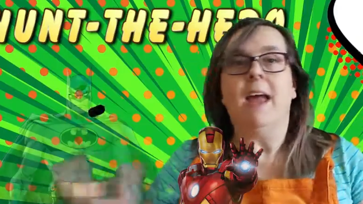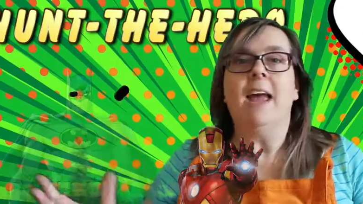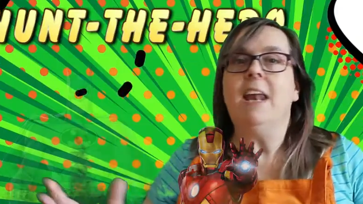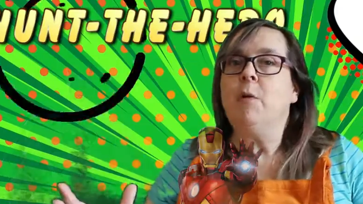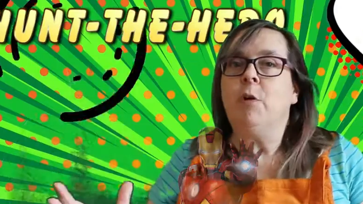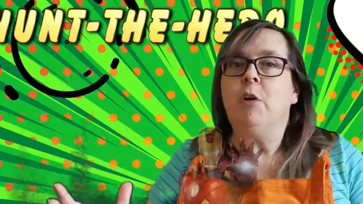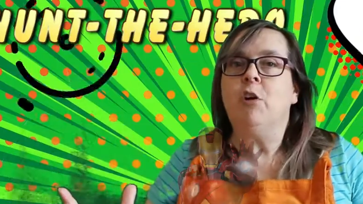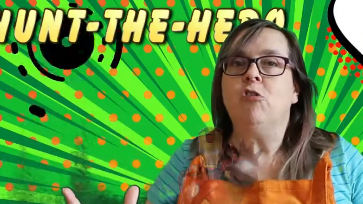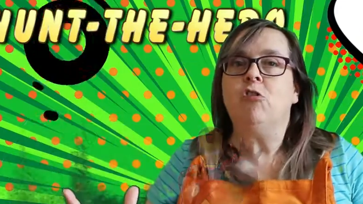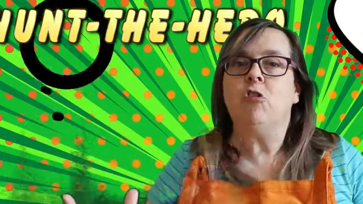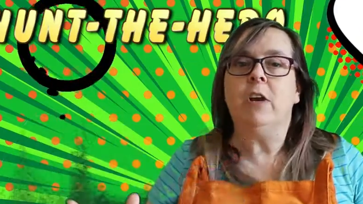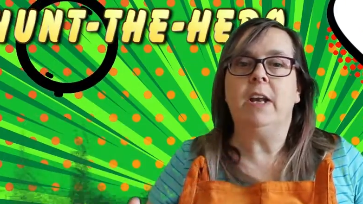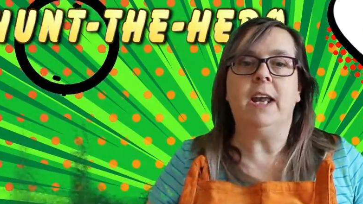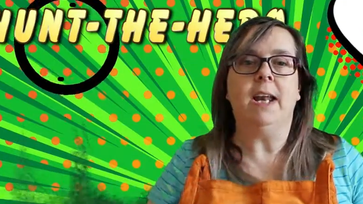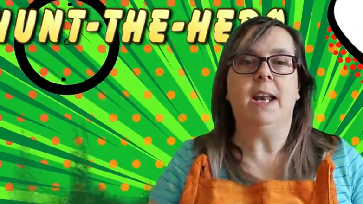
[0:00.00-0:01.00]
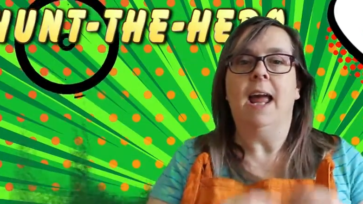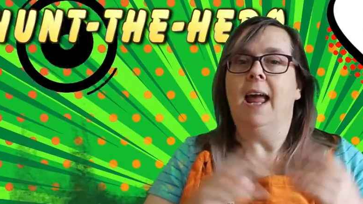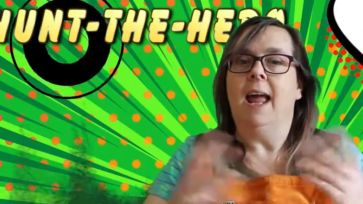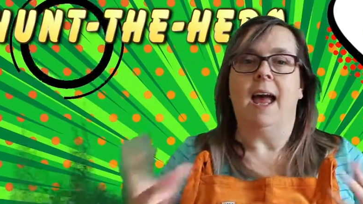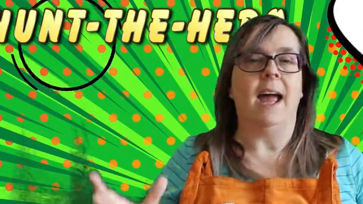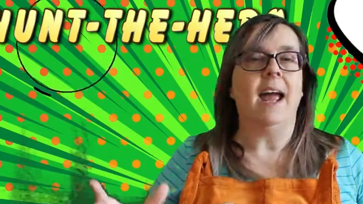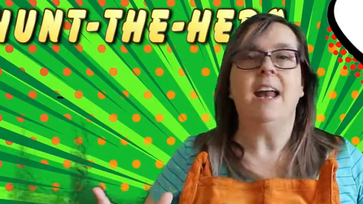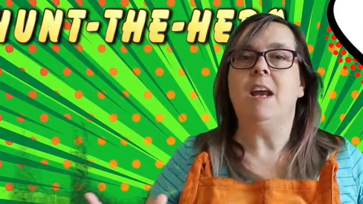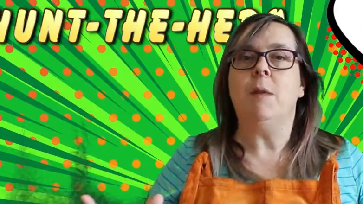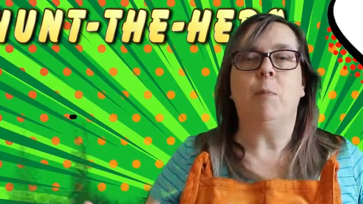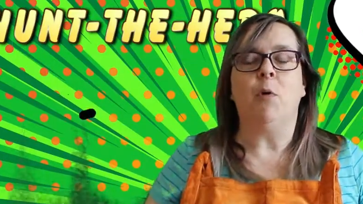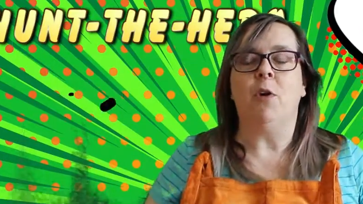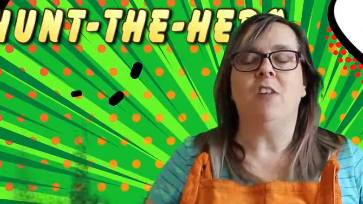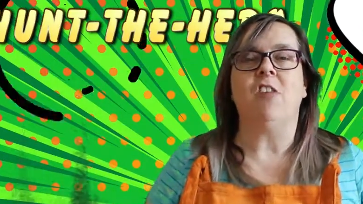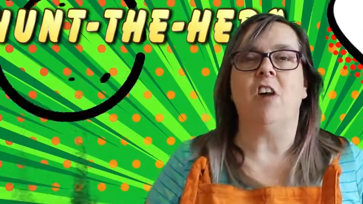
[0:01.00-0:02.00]
Anyone can join in at any
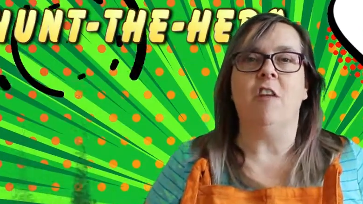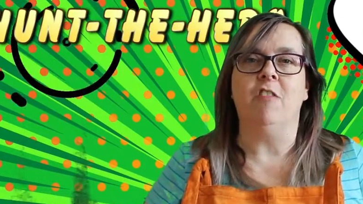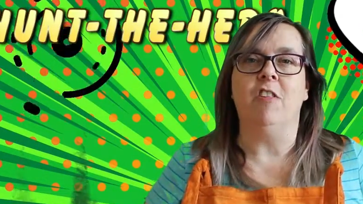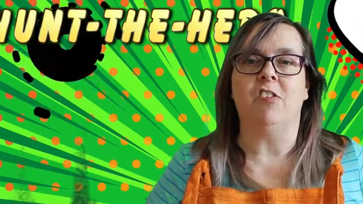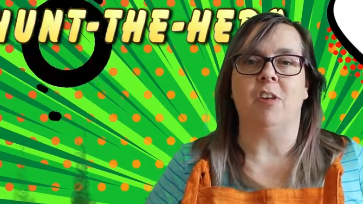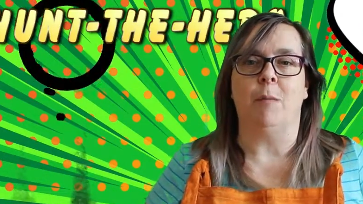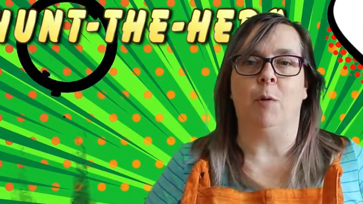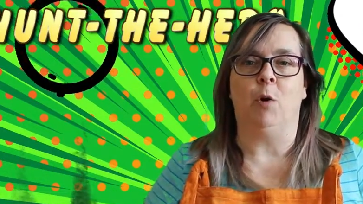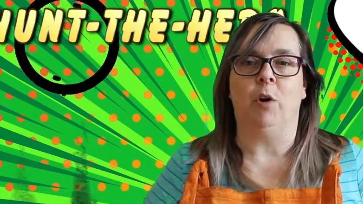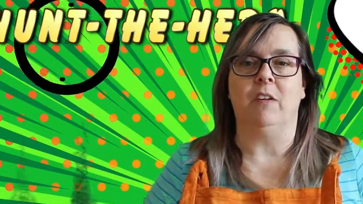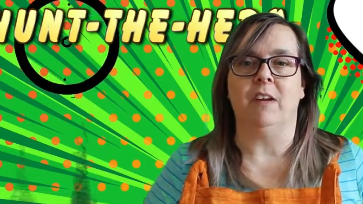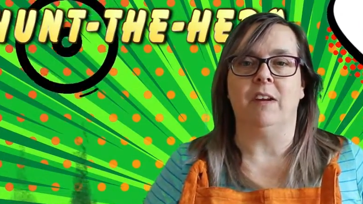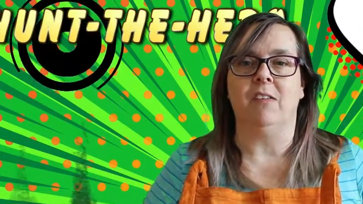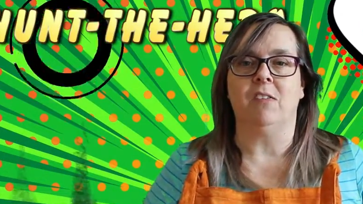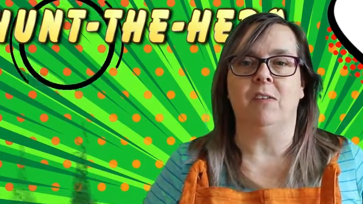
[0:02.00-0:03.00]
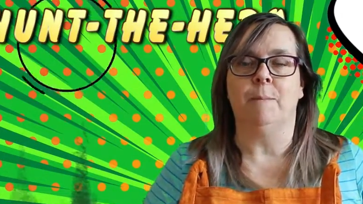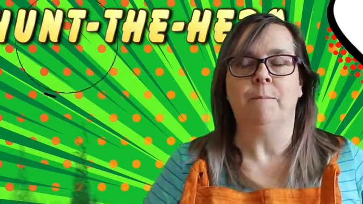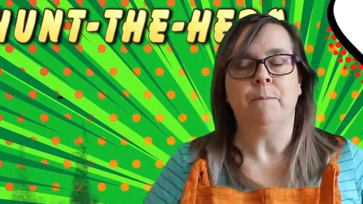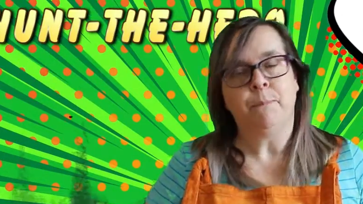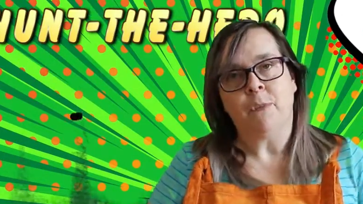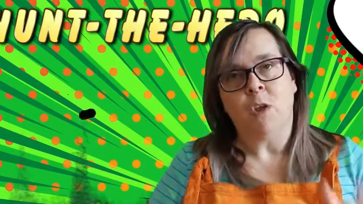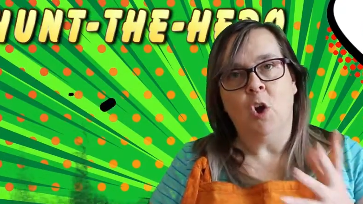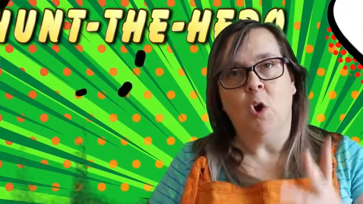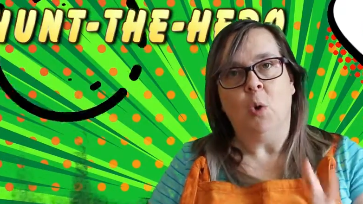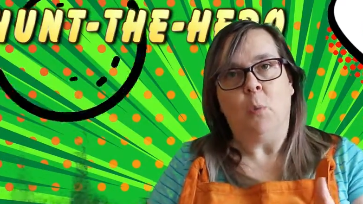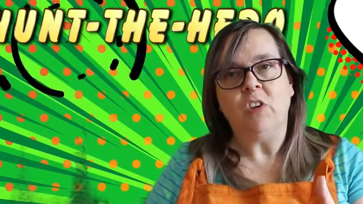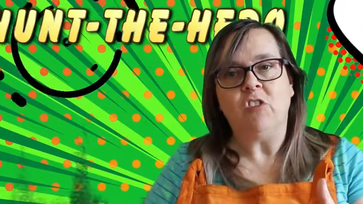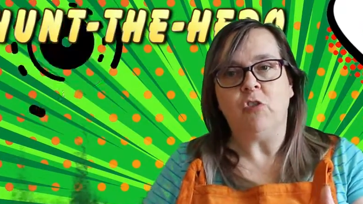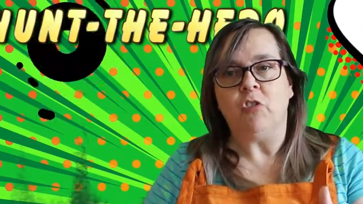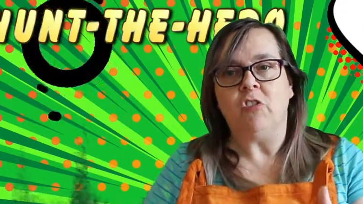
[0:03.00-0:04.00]
point over the summer holidays.
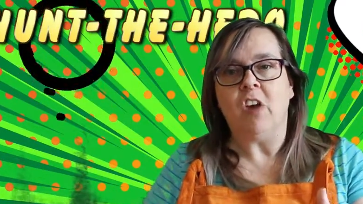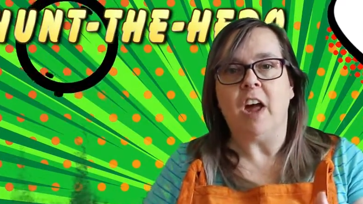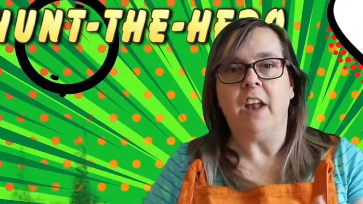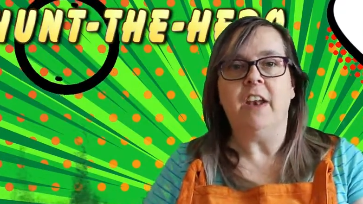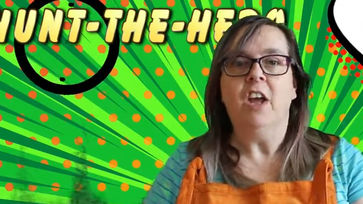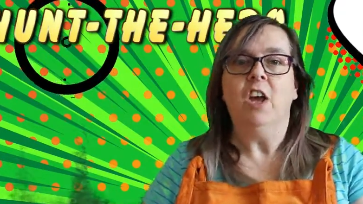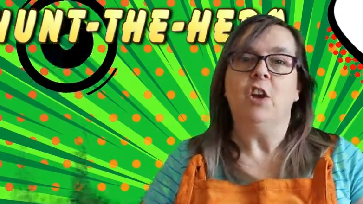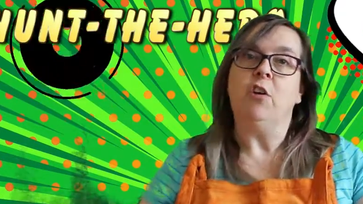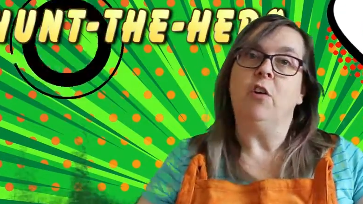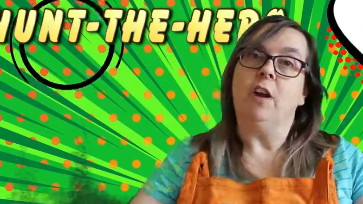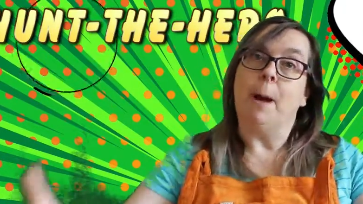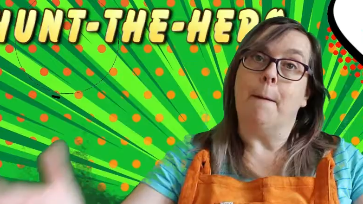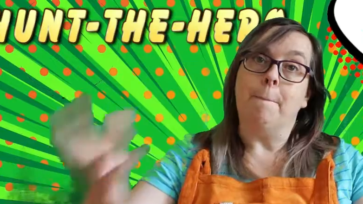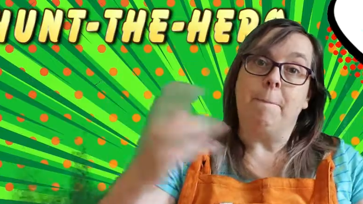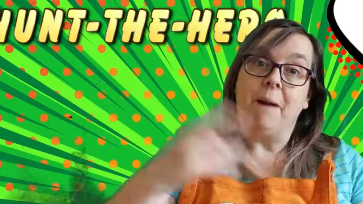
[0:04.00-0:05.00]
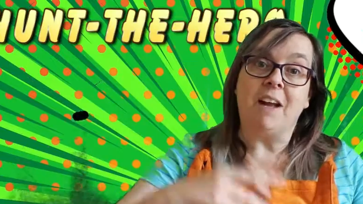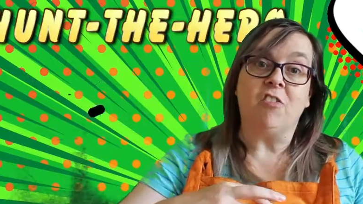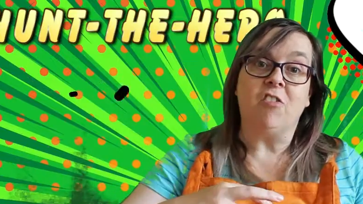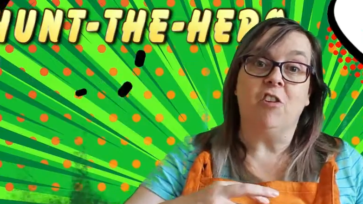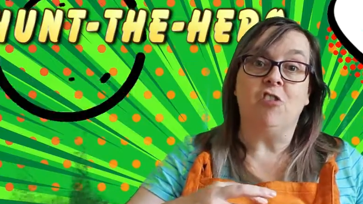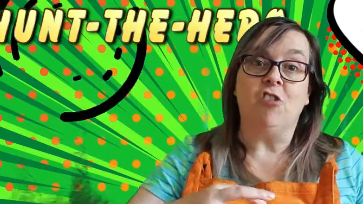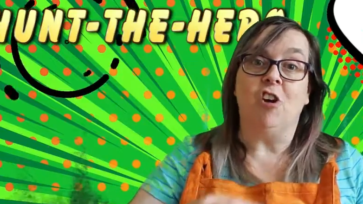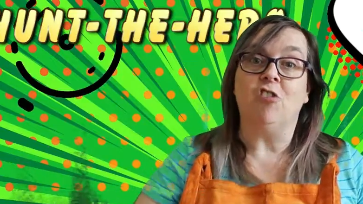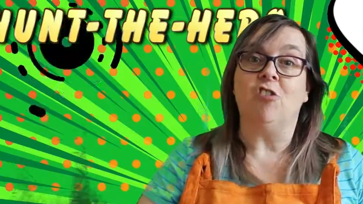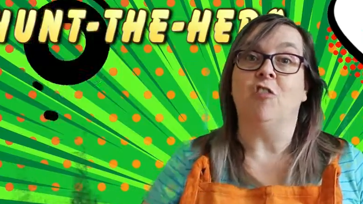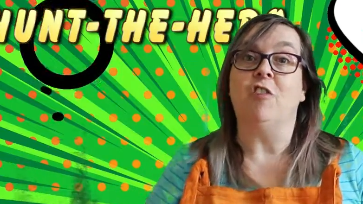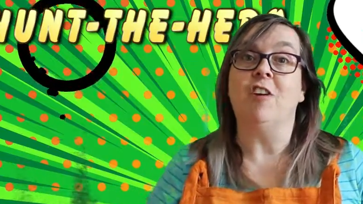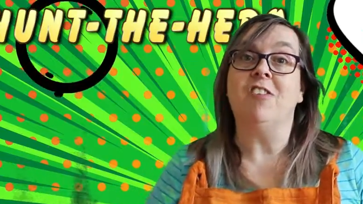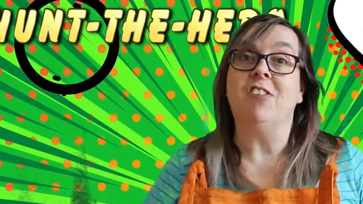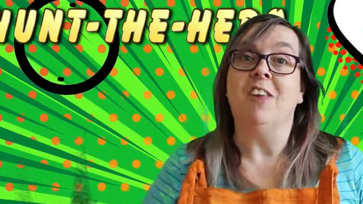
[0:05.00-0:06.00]
Once you're done, you can come back to the church
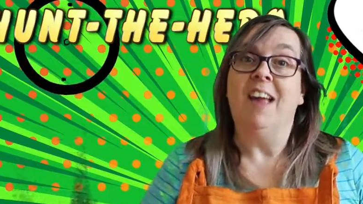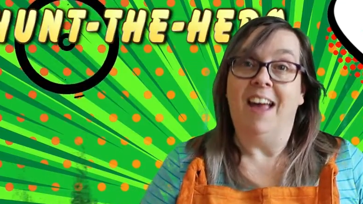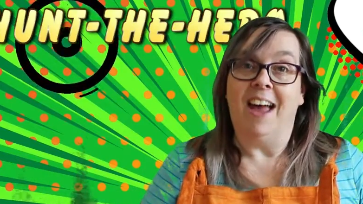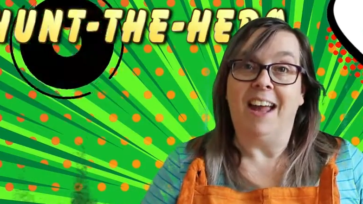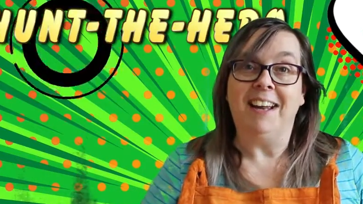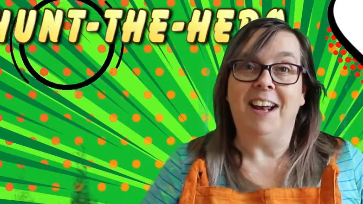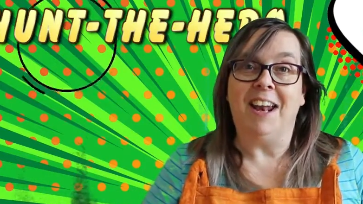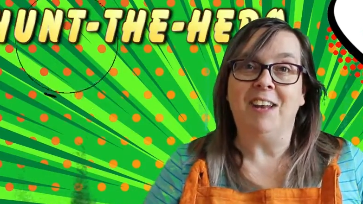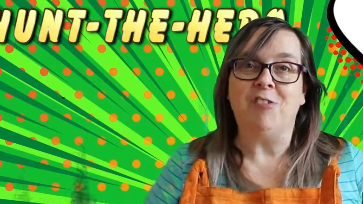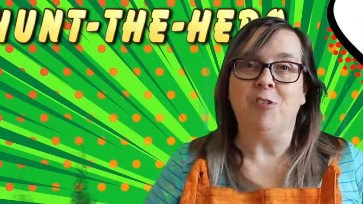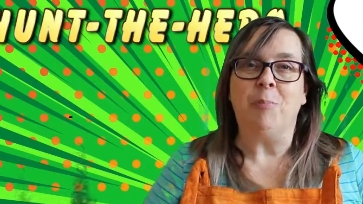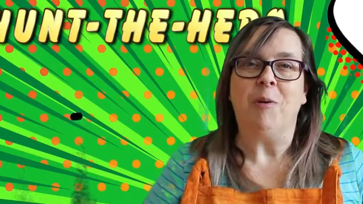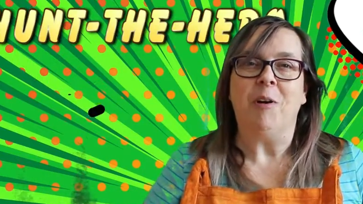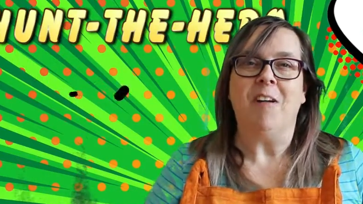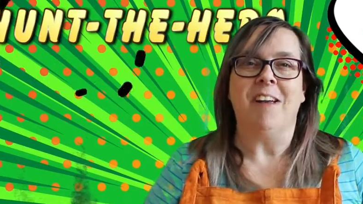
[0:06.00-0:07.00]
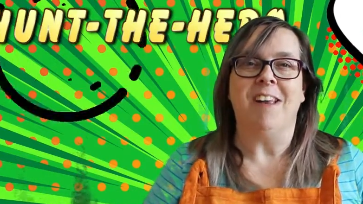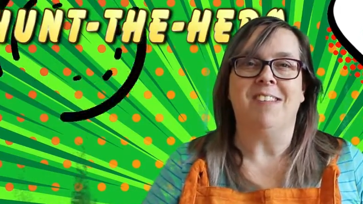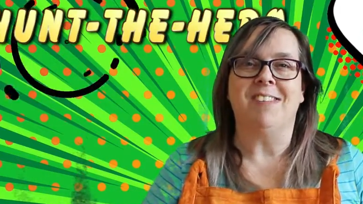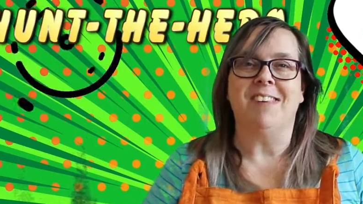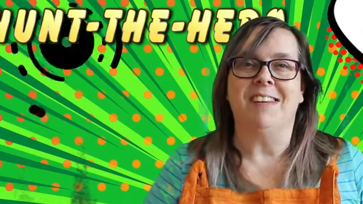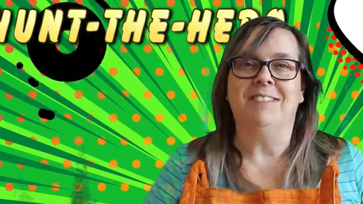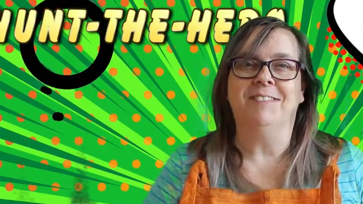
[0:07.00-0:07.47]
office and collect your prize.